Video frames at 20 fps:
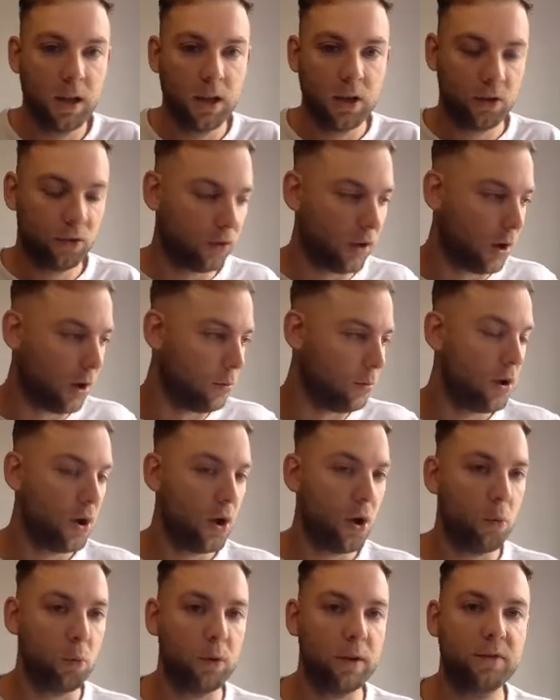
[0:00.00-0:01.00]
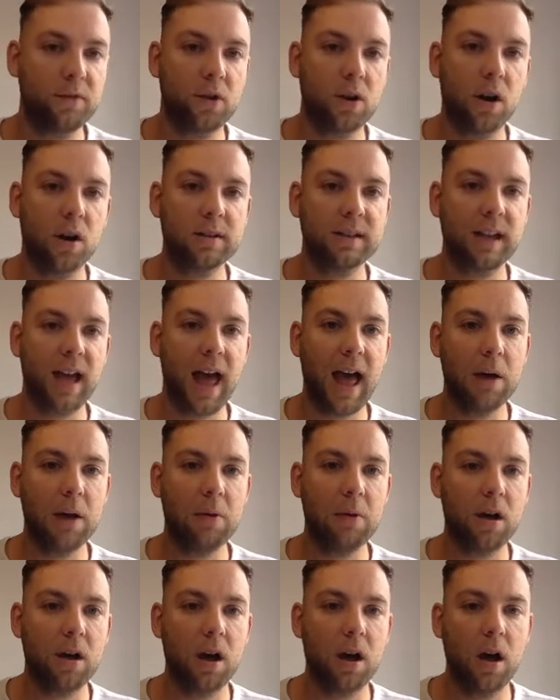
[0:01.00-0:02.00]
So we've got
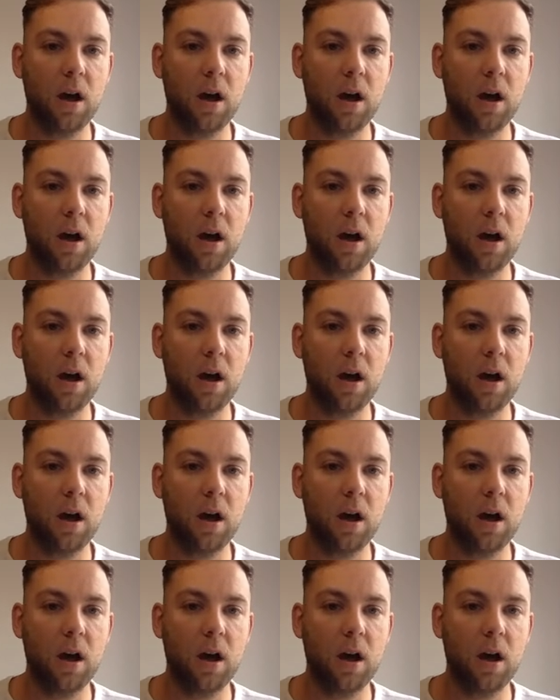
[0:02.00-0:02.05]
our